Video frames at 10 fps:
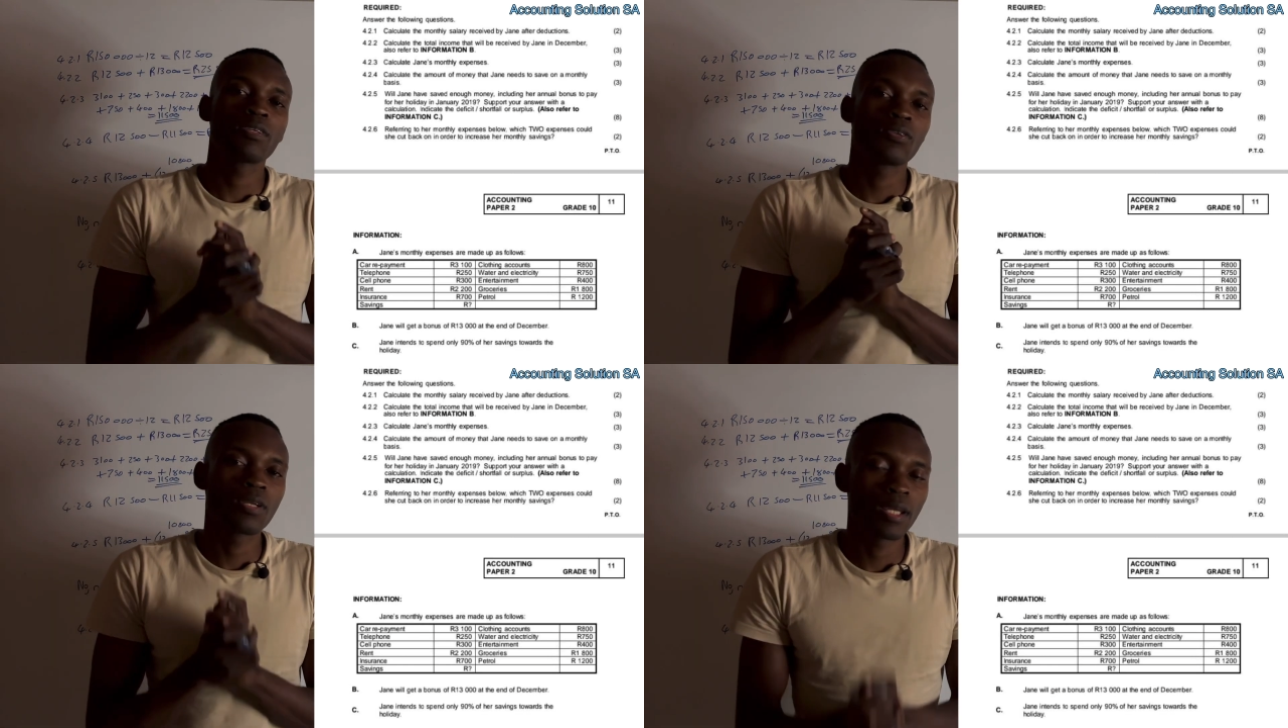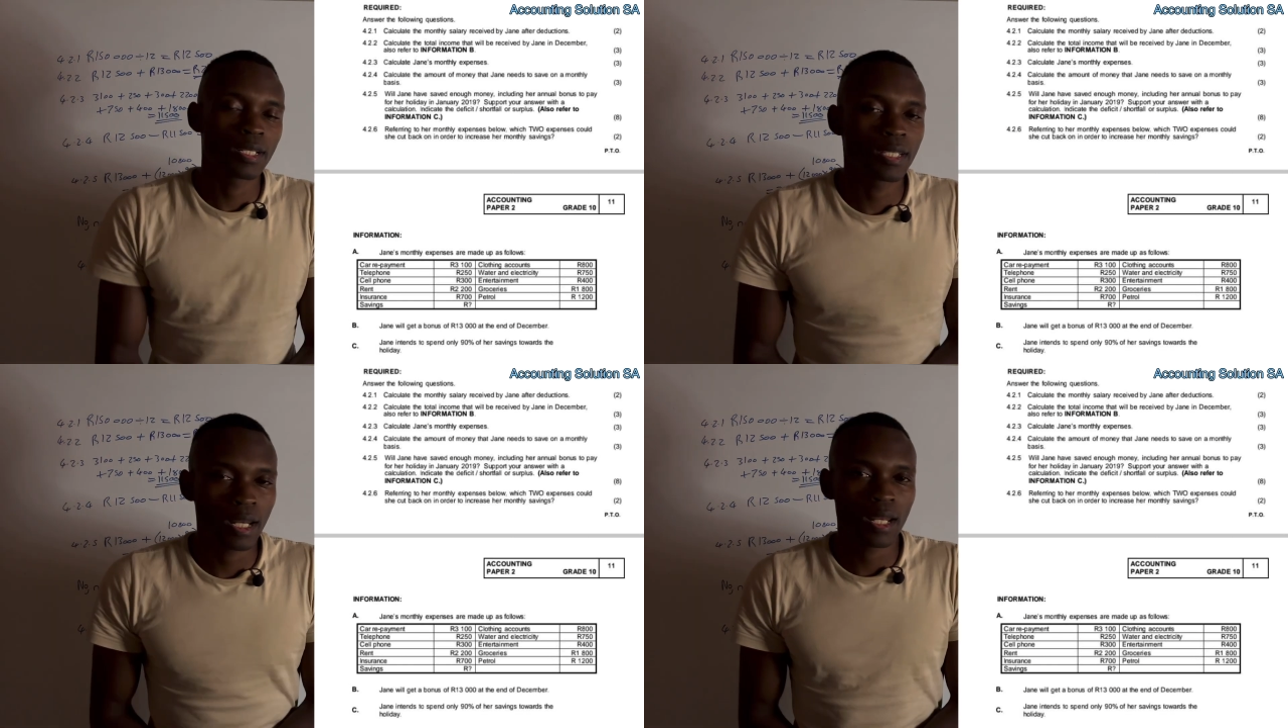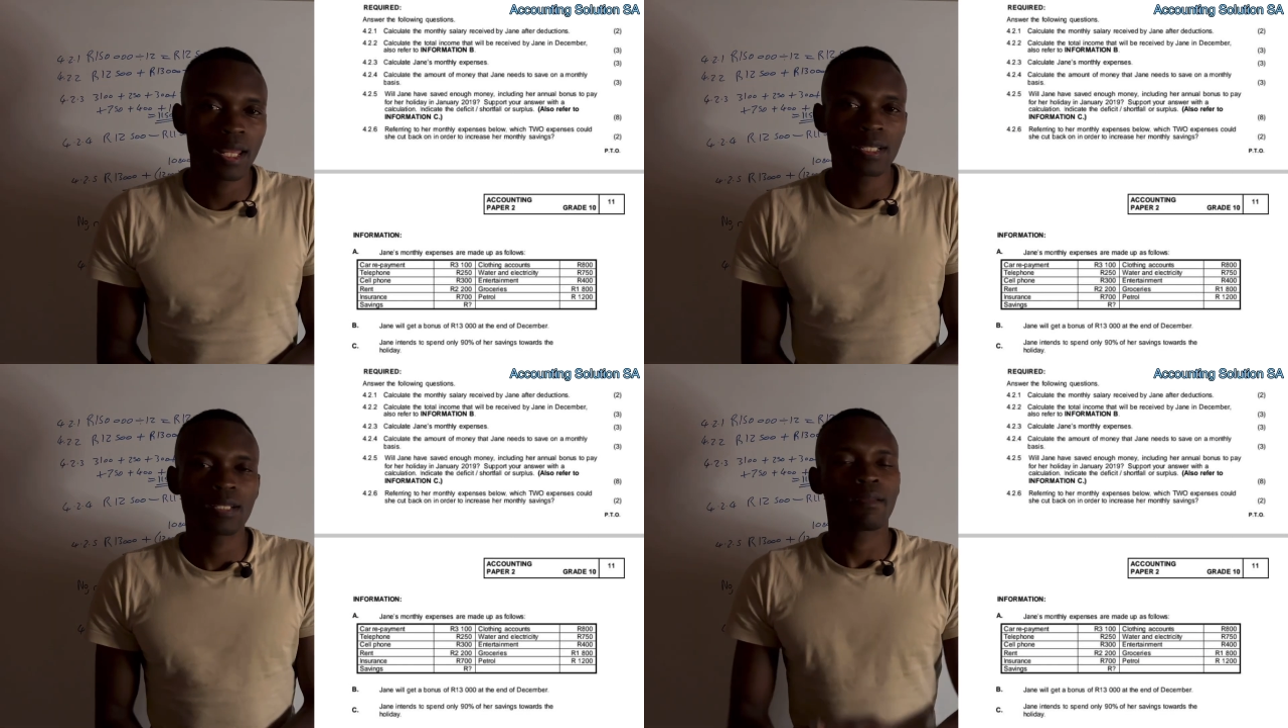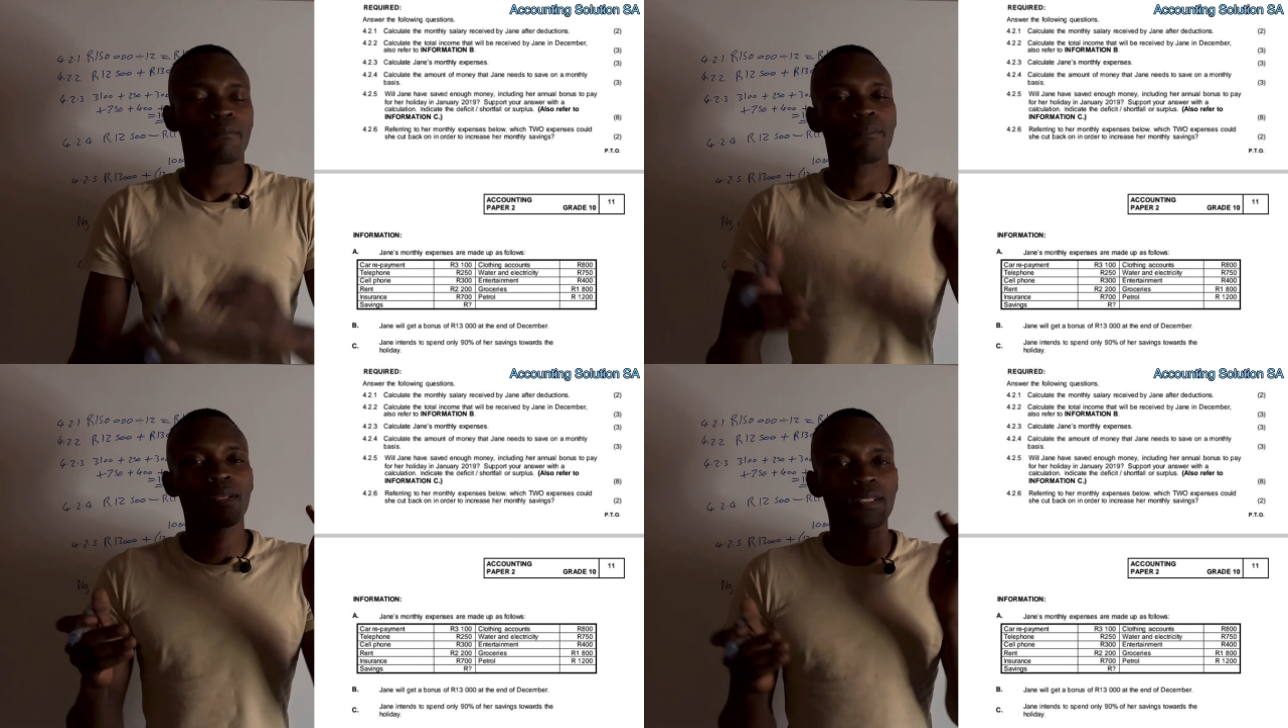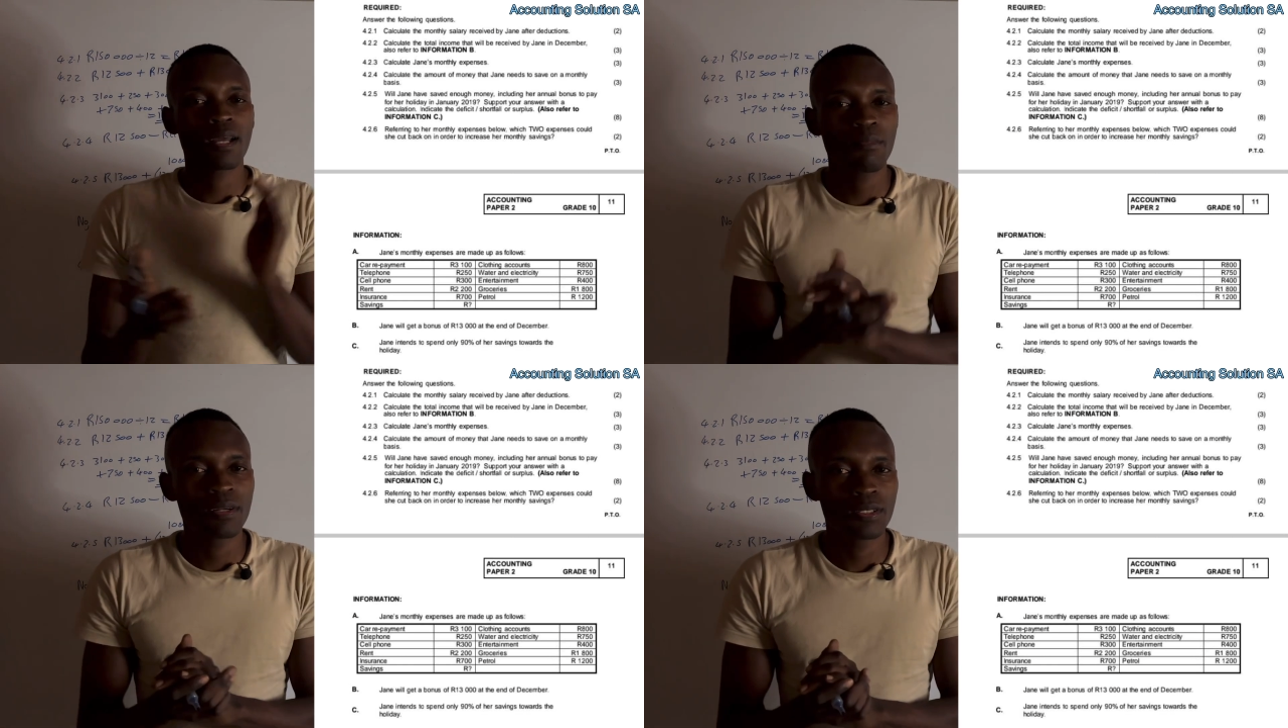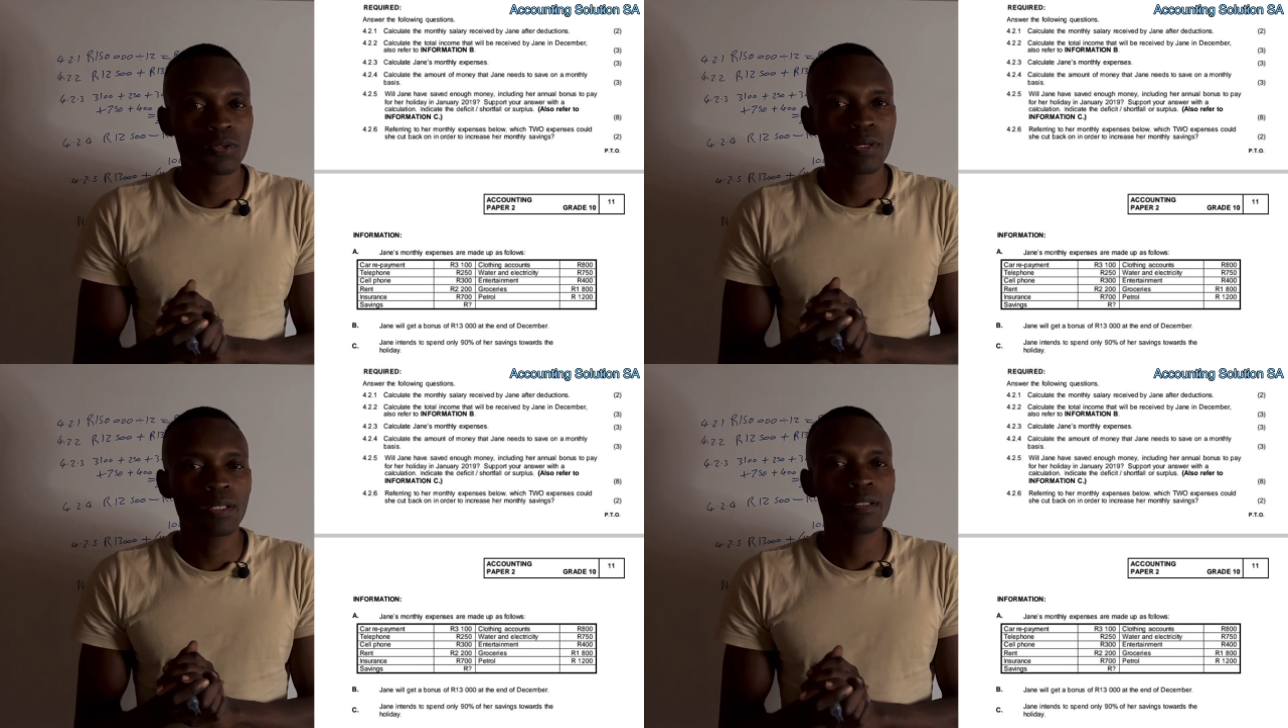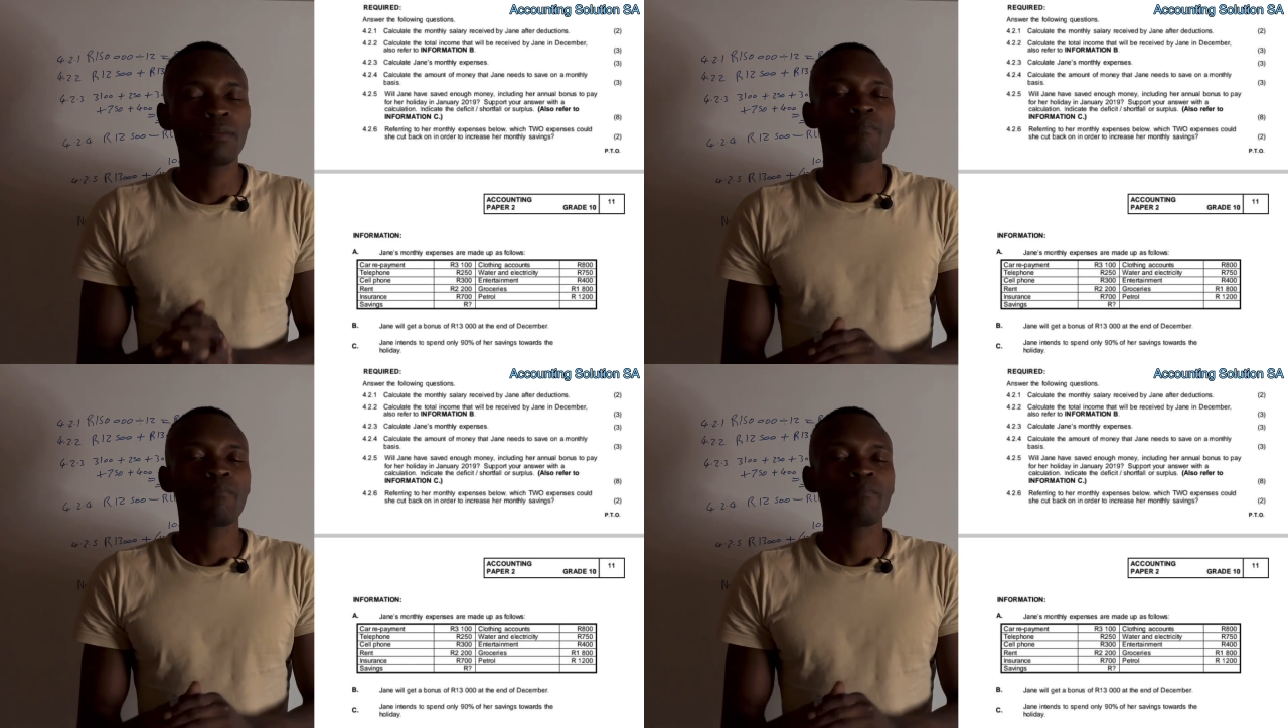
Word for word: joined extra class, please come and join.